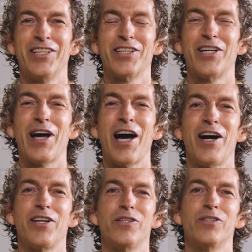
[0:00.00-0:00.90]
You'll know
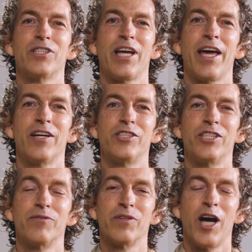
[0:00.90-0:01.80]
how to use
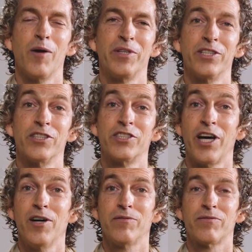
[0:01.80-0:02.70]
energy for helping
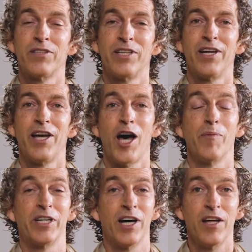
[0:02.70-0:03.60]
yourself,
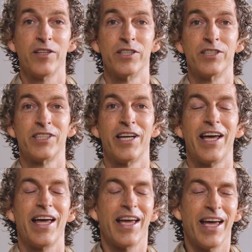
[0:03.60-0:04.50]
helping others,
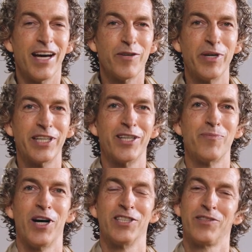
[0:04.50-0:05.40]
and making a
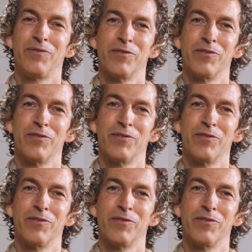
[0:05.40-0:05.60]
positive